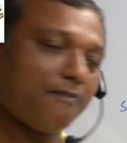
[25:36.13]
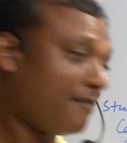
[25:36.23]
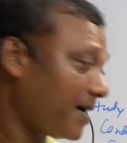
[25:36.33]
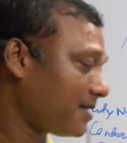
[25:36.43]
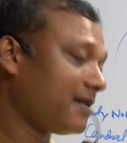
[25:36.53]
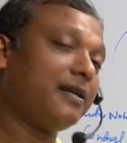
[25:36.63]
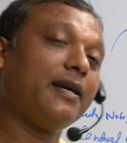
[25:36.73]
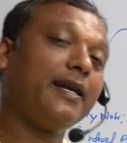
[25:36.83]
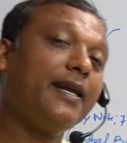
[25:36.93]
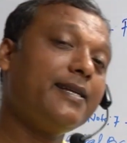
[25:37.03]
But
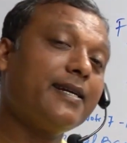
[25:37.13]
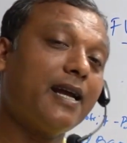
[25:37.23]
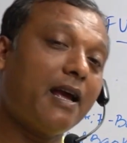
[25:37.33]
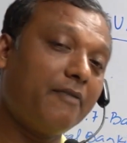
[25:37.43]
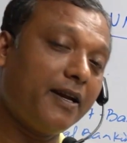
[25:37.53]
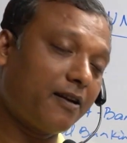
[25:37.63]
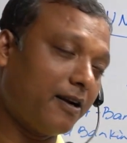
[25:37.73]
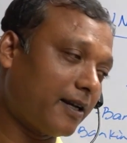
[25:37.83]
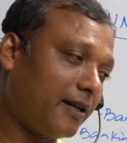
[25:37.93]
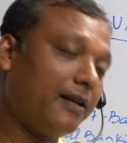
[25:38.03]
in each and every
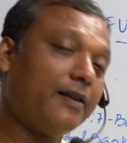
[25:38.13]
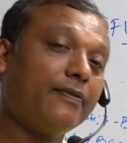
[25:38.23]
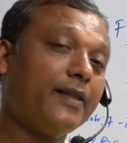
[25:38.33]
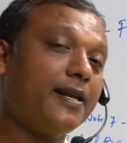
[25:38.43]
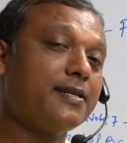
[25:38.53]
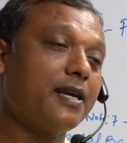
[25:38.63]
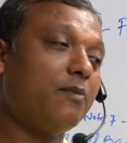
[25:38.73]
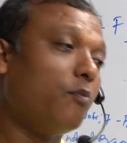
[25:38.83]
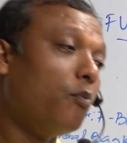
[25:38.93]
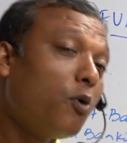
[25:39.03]
country, there is a
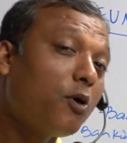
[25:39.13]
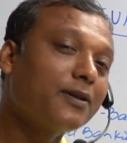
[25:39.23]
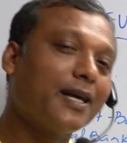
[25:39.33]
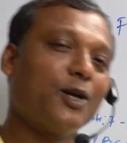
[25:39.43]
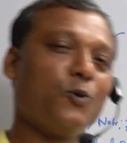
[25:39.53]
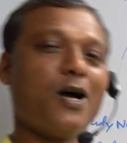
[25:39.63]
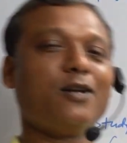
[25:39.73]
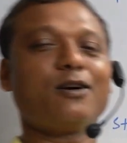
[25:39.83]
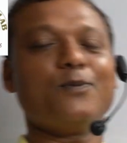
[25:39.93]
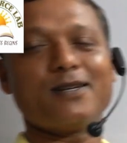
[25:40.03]
more than one
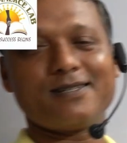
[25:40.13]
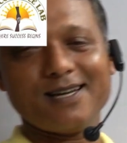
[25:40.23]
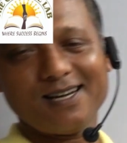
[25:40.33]
commercial